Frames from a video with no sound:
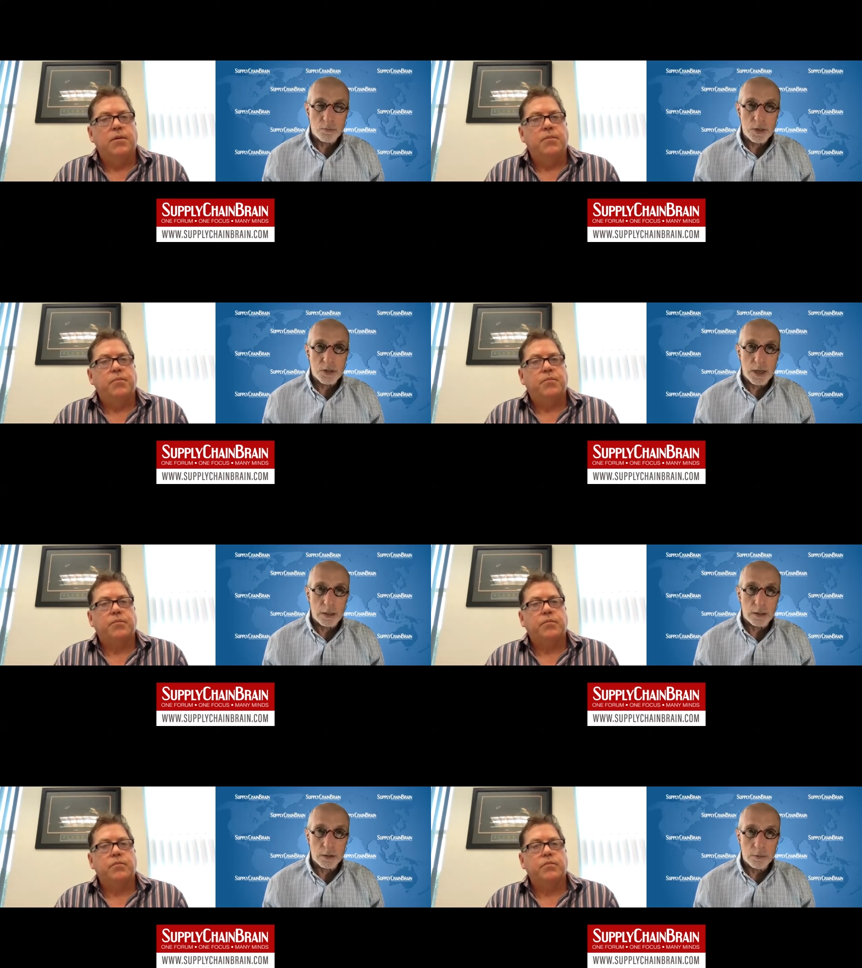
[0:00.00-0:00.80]

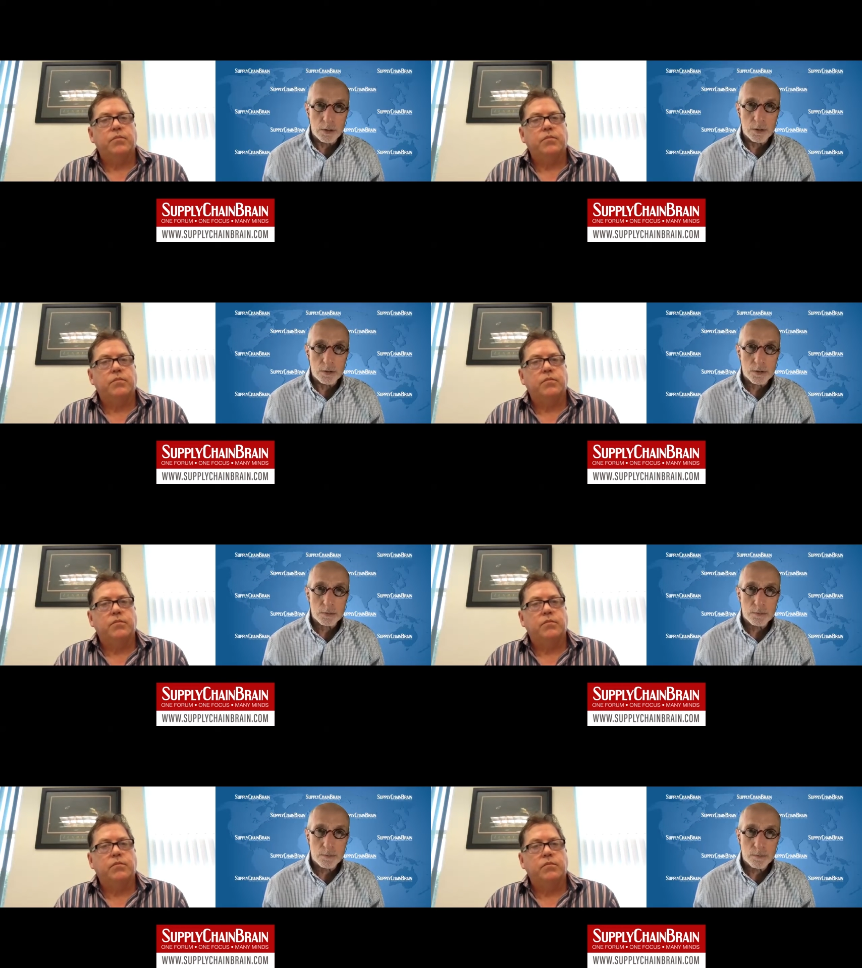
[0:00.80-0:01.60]
Speaker 1: recycling and reuse?
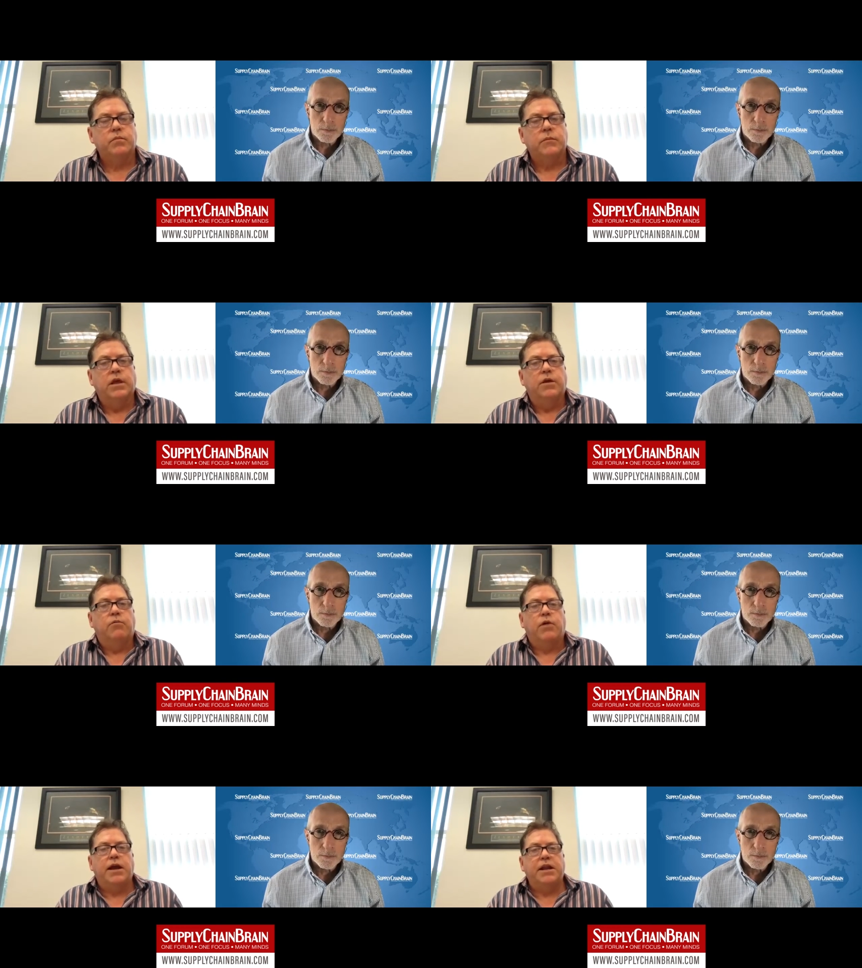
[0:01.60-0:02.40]

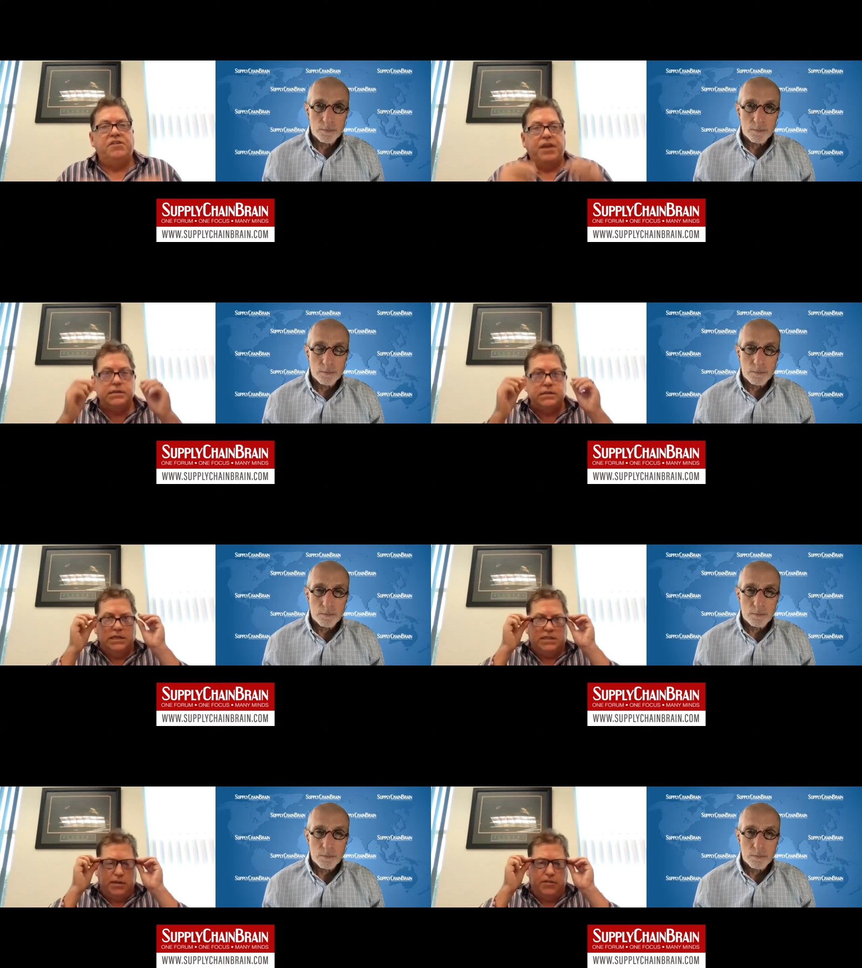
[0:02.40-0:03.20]
Speaker 2: Right. It does.
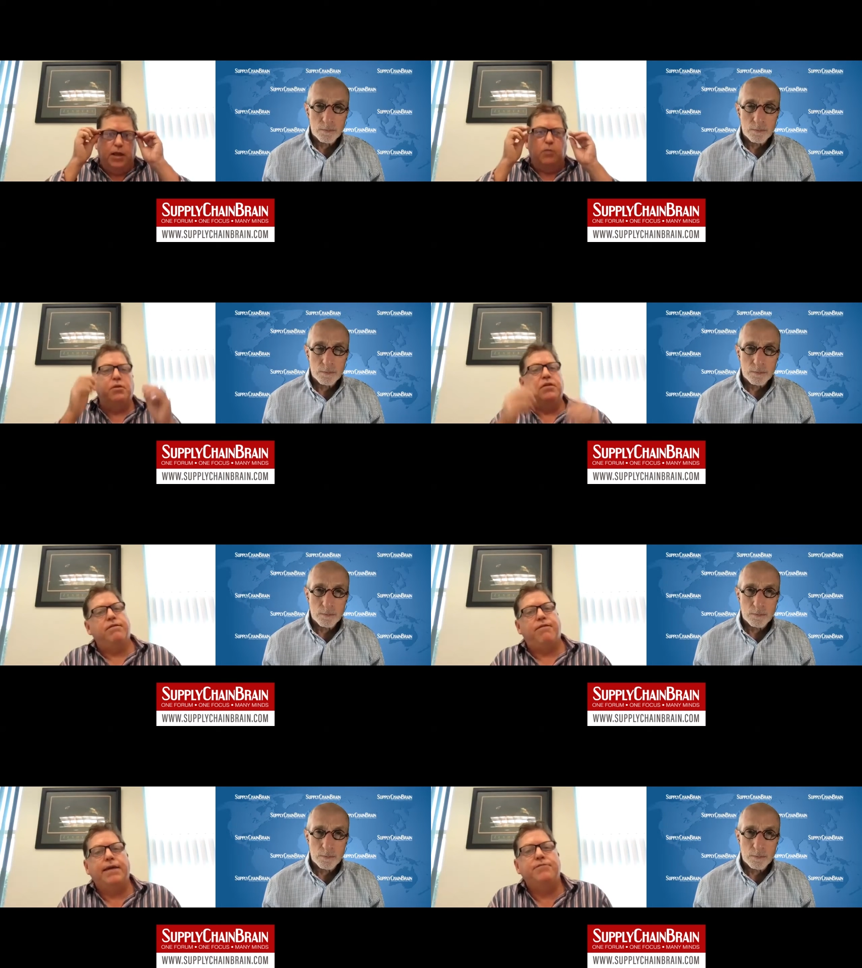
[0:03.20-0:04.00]
It does help in the
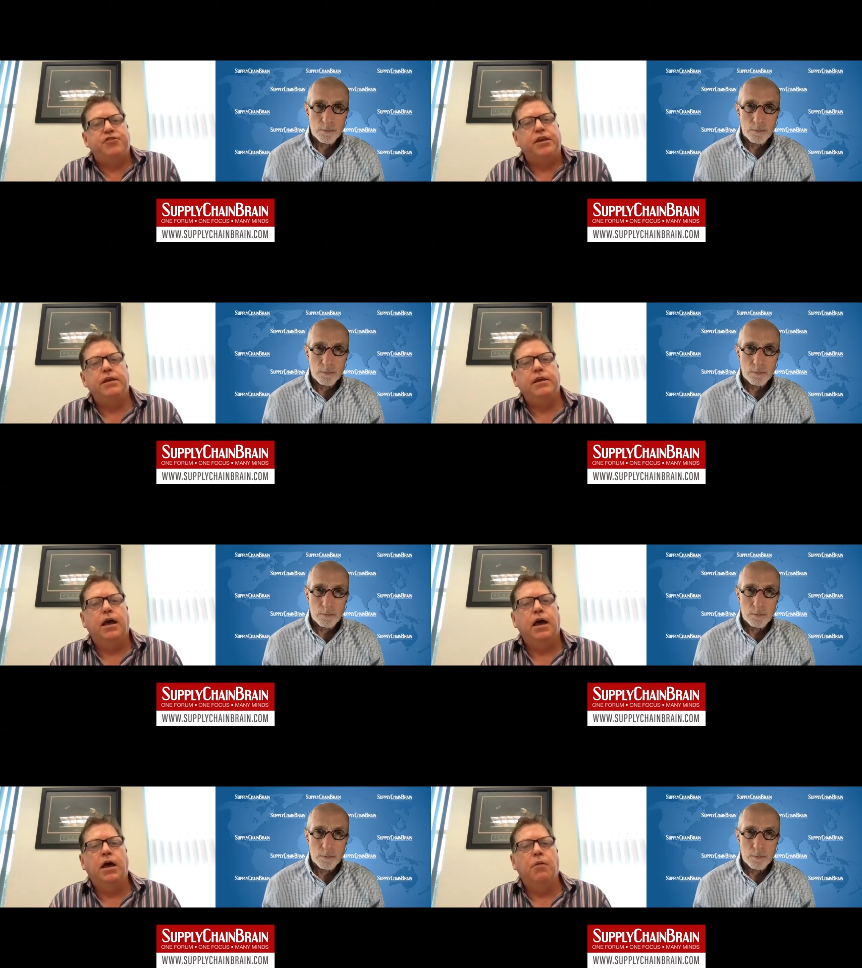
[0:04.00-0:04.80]
five G,
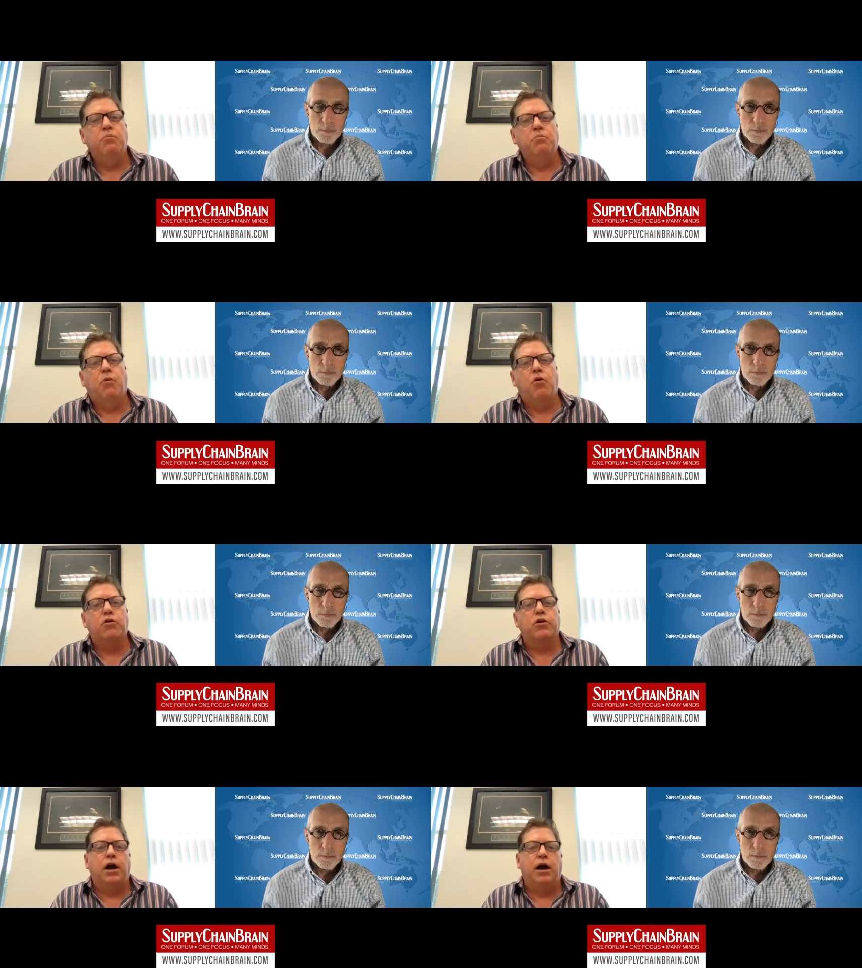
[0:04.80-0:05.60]
um,
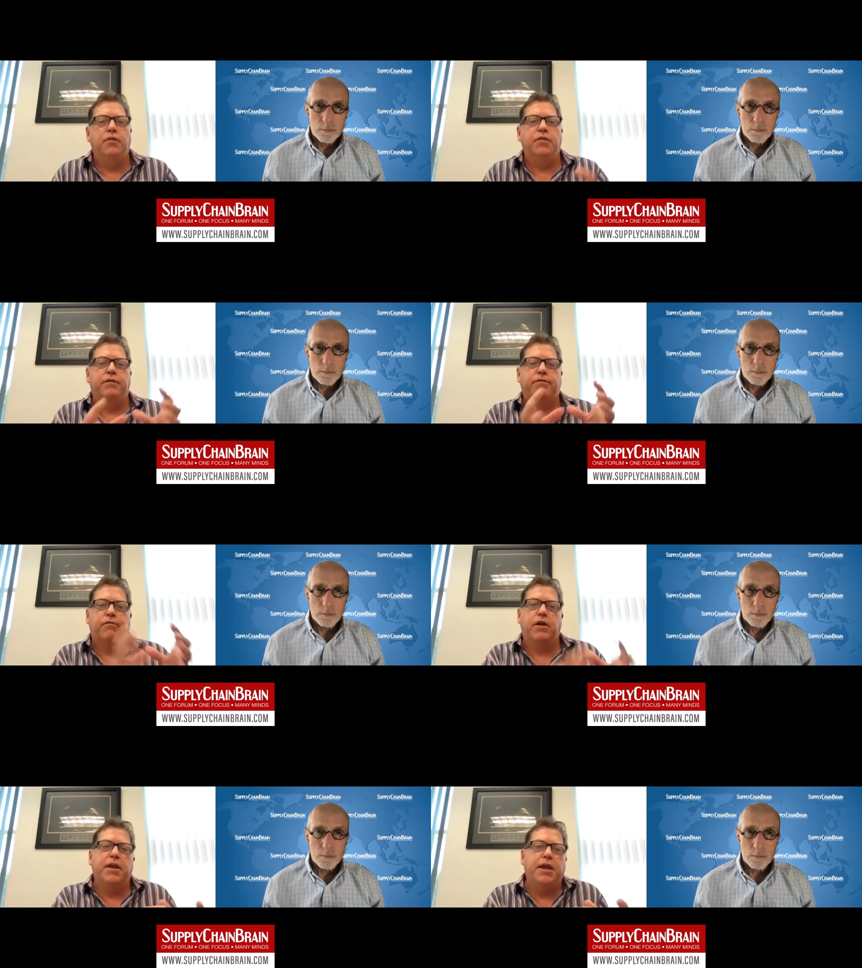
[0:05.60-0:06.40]
more on the
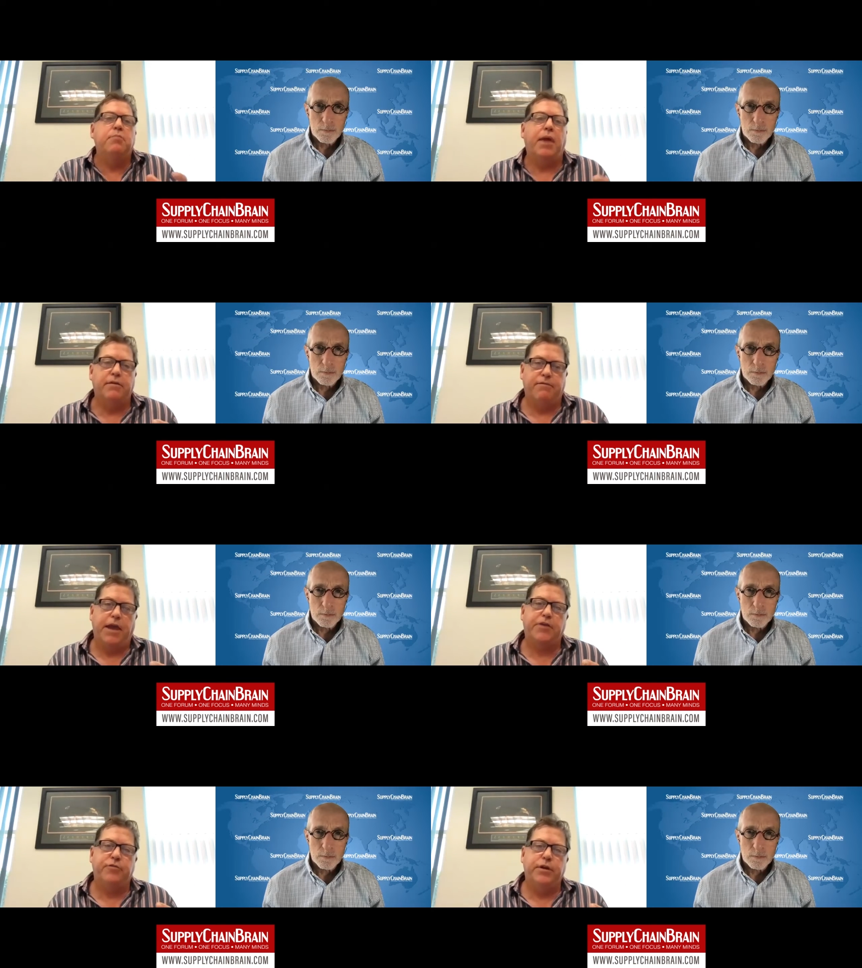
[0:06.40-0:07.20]
front end
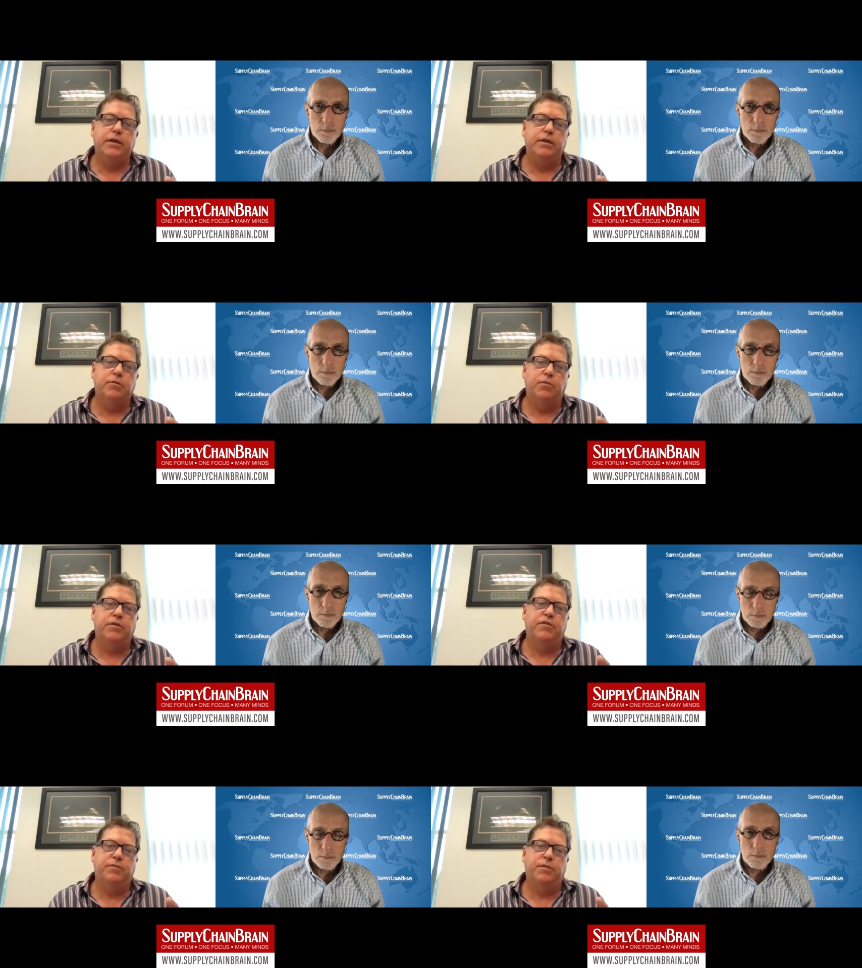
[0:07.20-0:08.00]
manufacturing
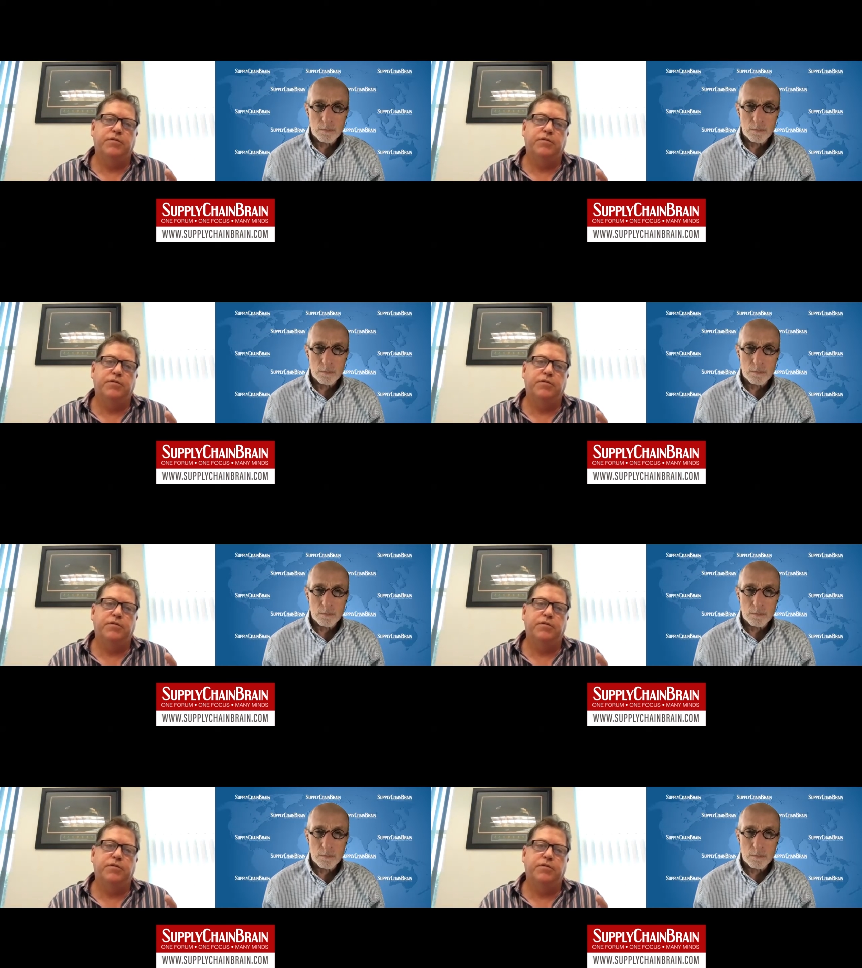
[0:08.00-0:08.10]
with
Speaker 1: mm-hmm.